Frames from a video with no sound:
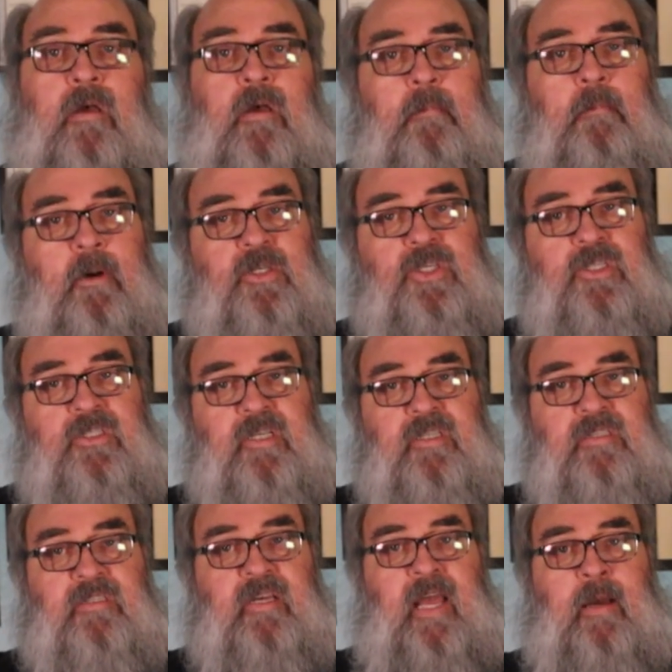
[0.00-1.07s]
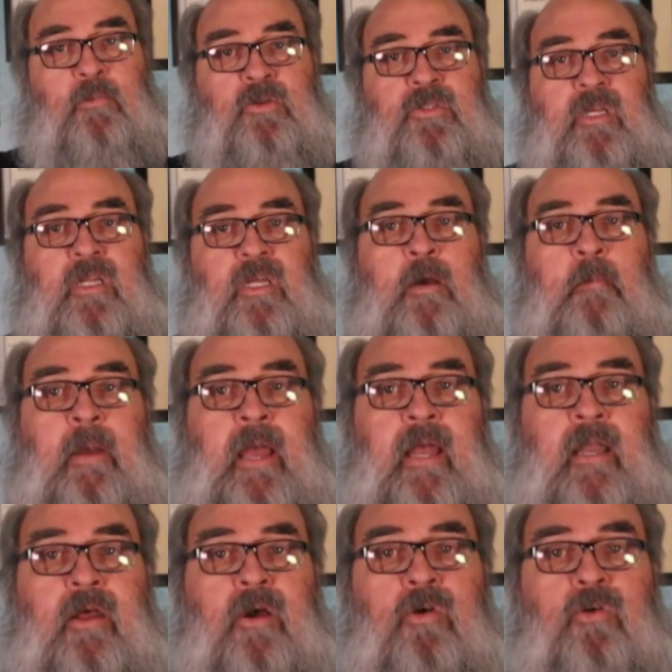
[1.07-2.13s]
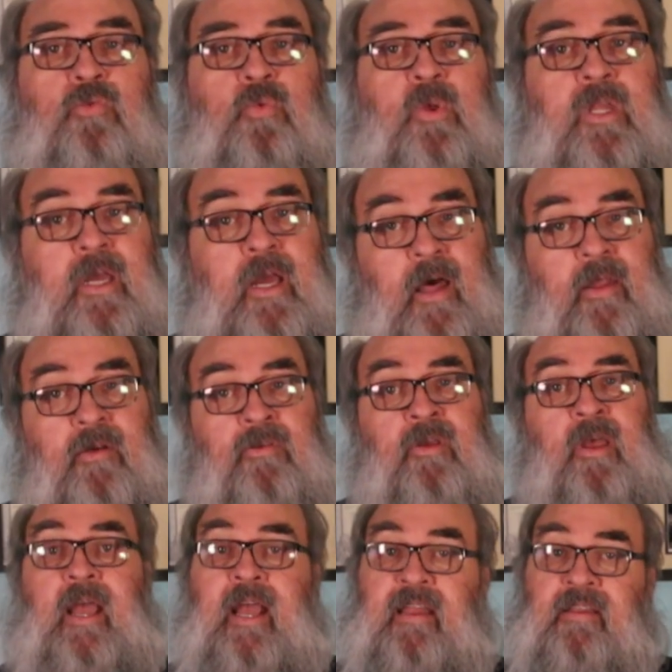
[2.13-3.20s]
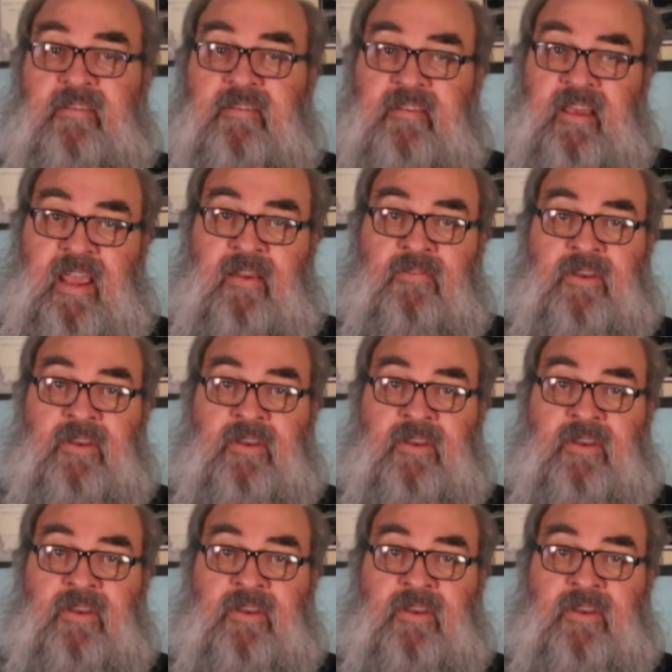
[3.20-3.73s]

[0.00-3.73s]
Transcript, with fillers: Mushy says Sam was in the commandos with the others and saved